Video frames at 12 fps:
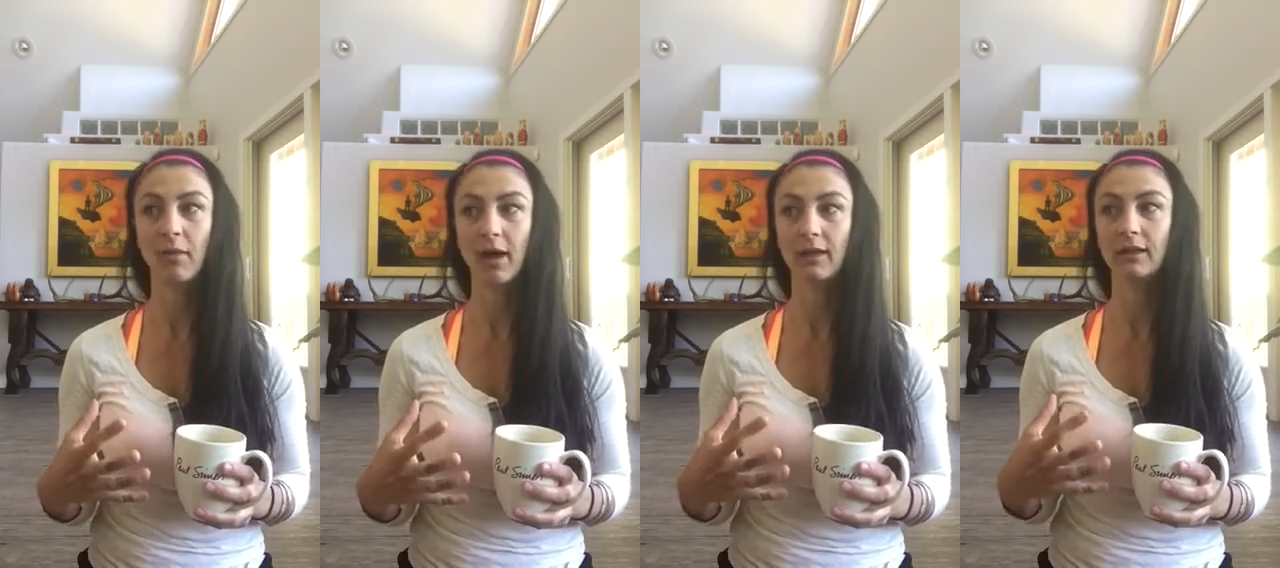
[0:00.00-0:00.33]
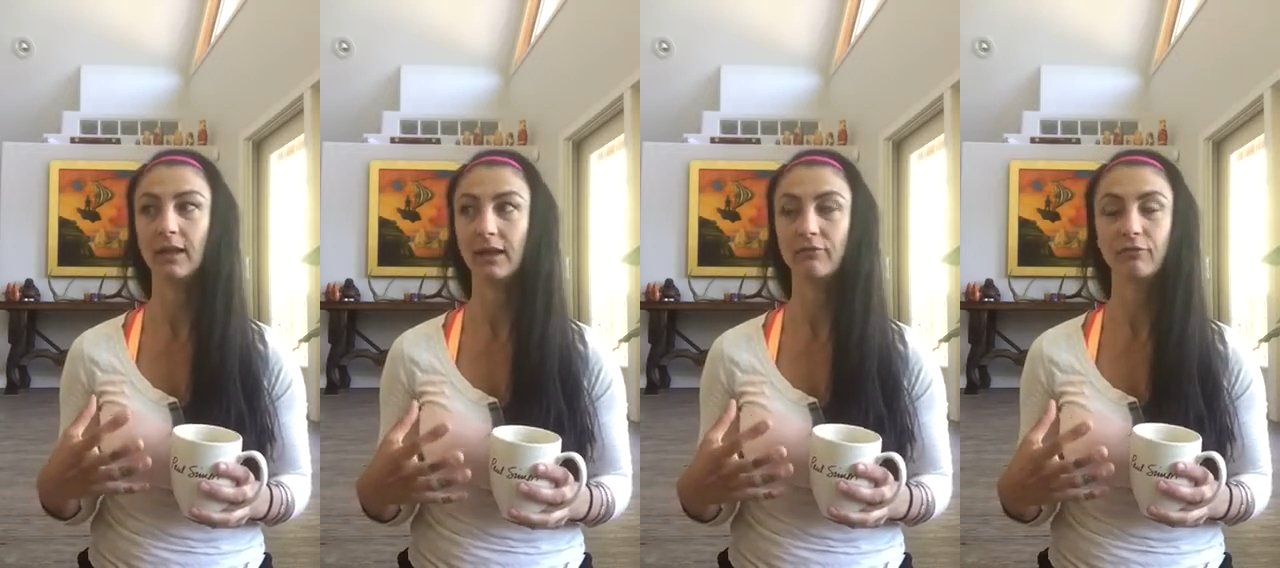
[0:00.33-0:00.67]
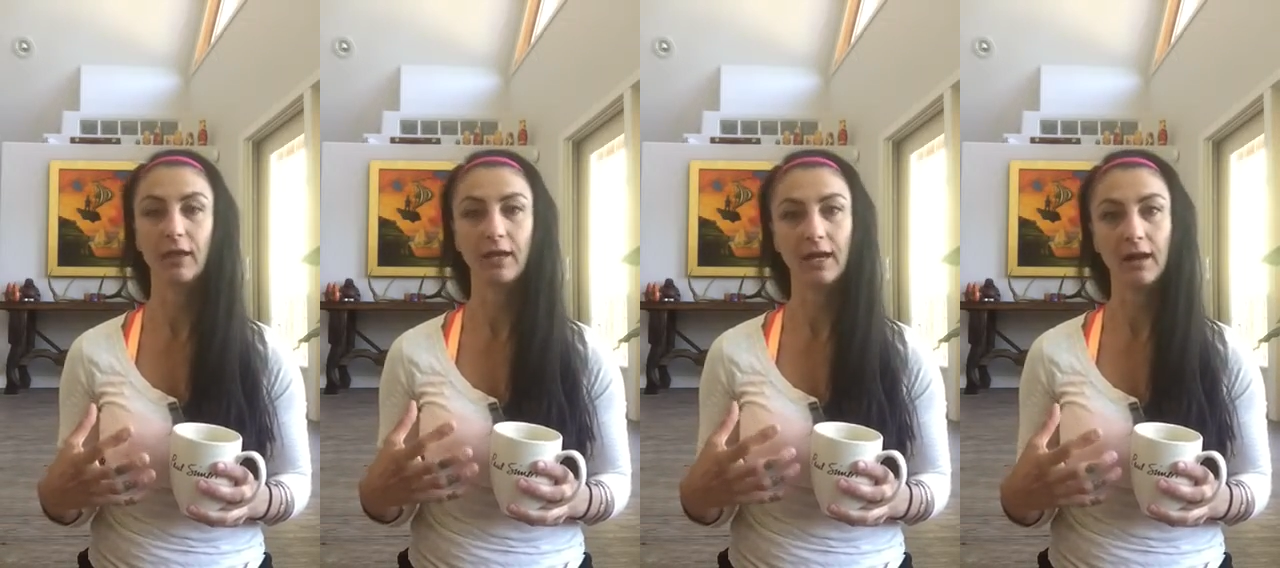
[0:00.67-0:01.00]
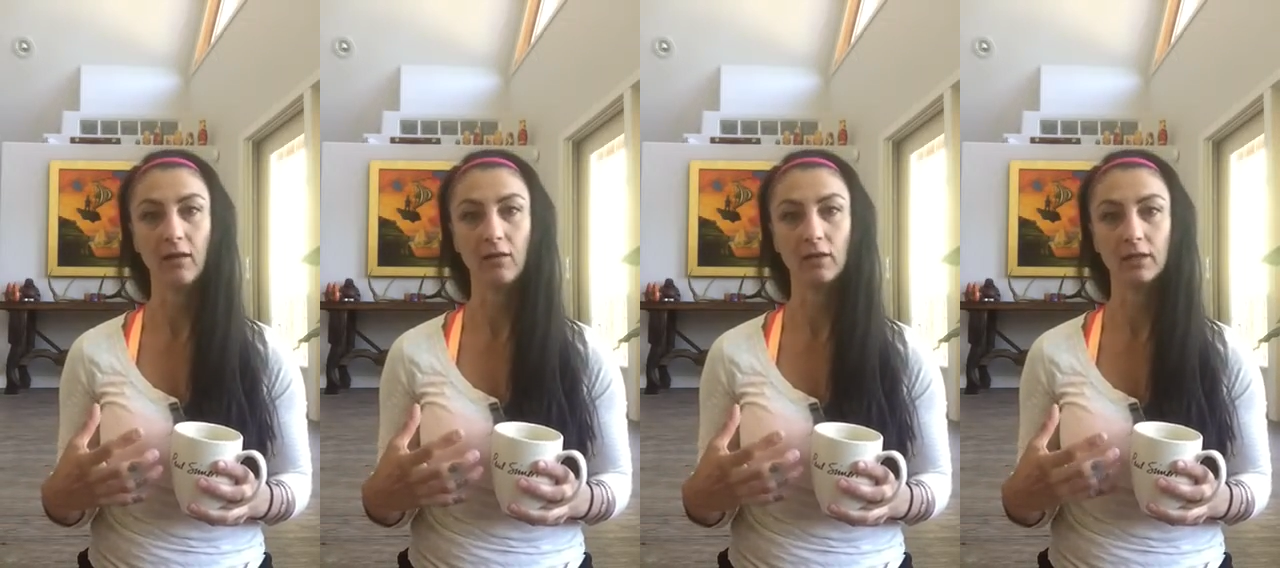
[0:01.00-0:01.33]
my life right
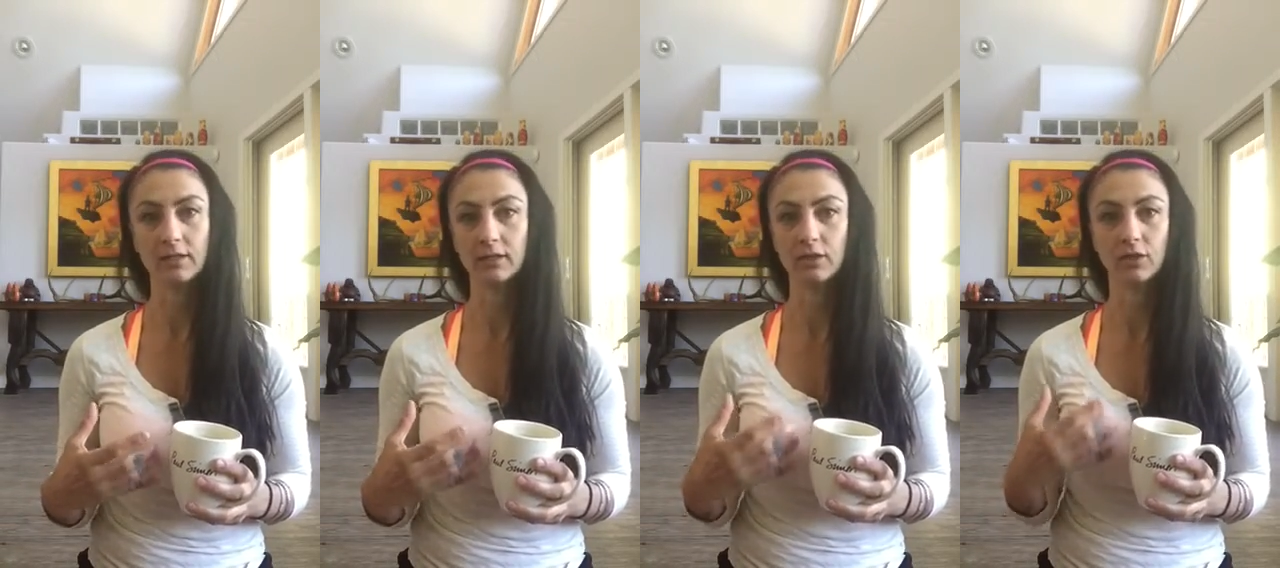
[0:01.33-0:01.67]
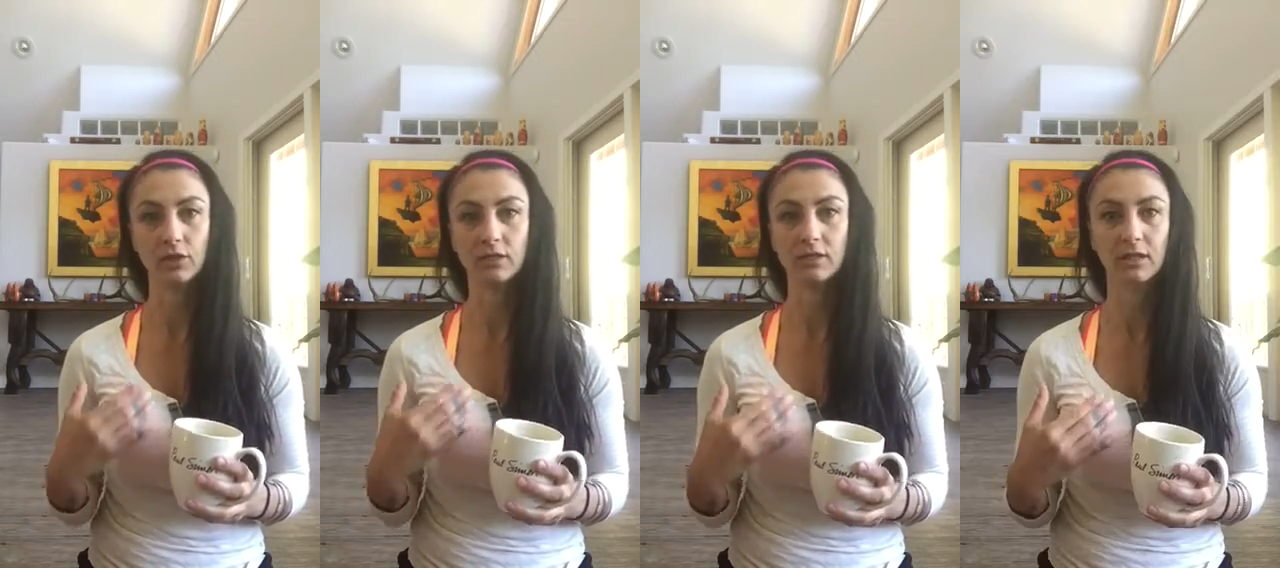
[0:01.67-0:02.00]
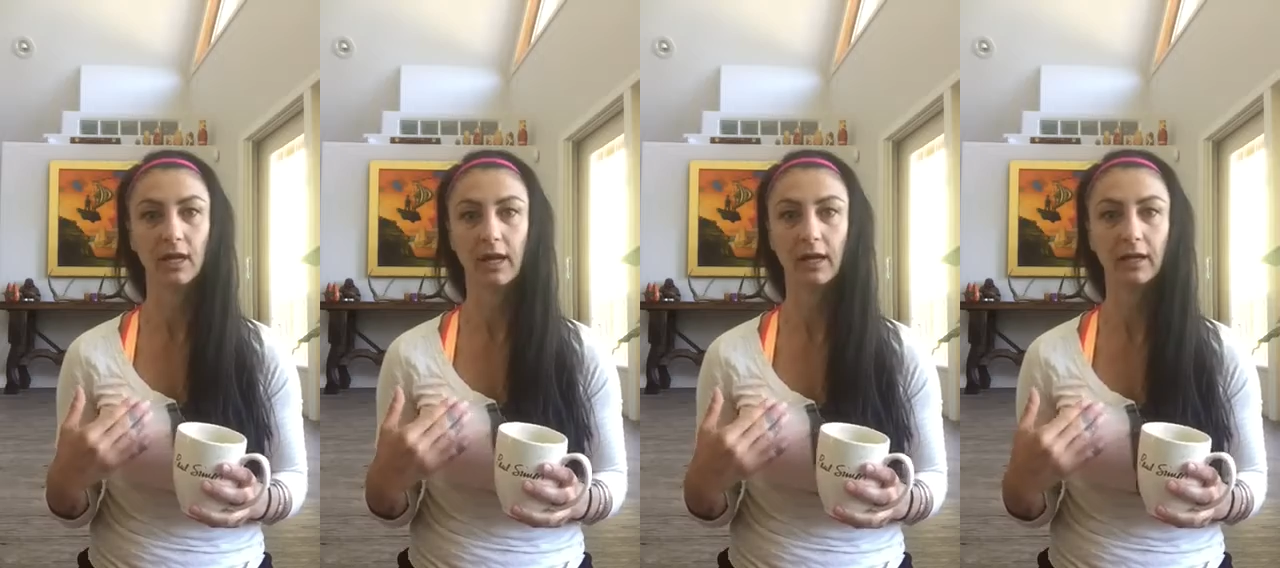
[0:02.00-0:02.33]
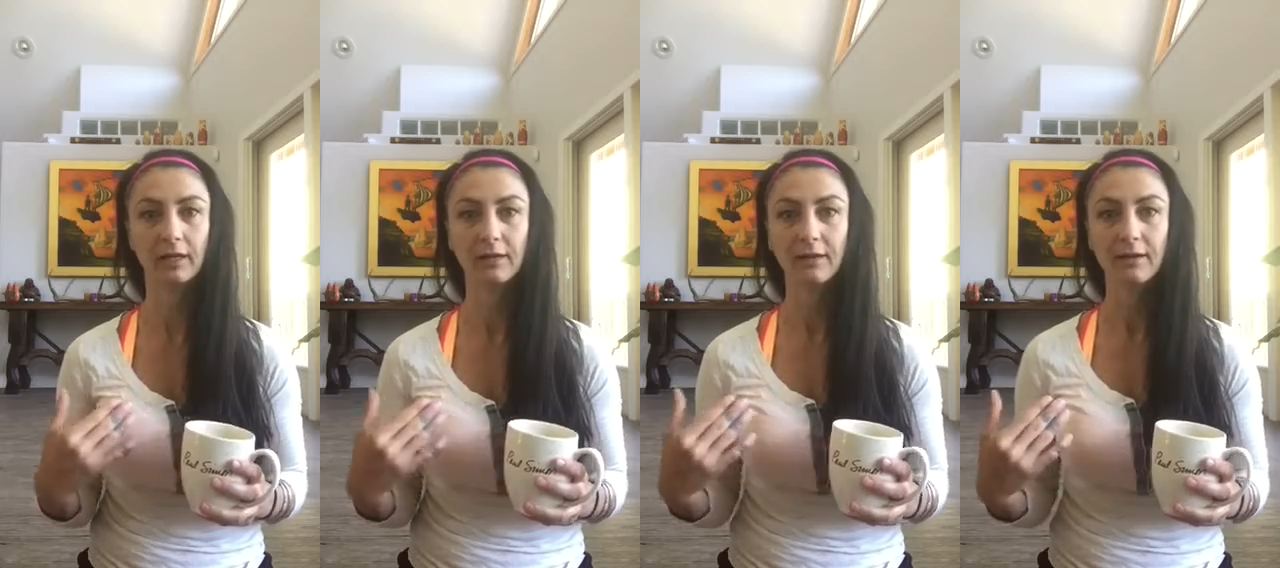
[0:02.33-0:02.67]
now is just like